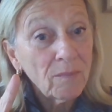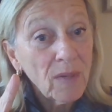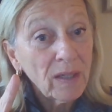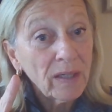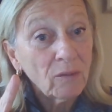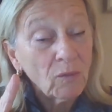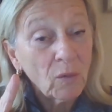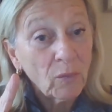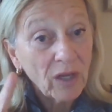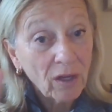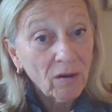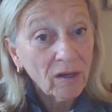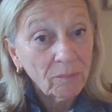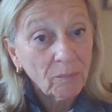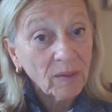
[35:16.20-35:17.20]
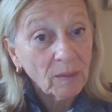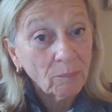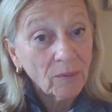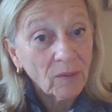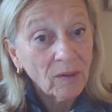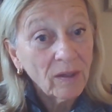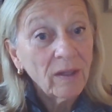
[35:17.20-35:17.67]
of money when we cut
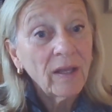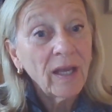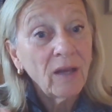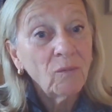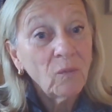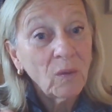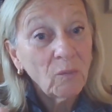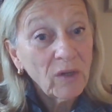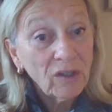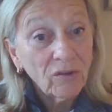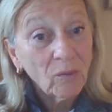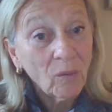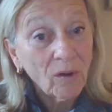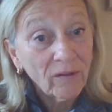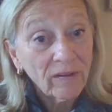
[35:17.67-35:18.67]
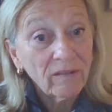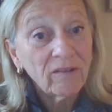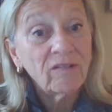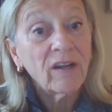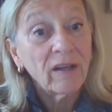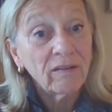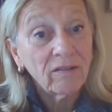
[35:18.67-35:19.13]
people and when we do all
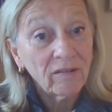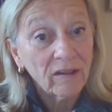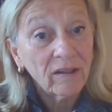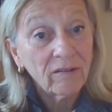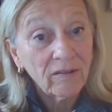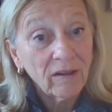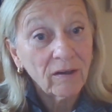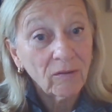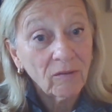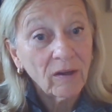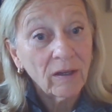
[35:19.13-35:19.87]
these tests, et cetera.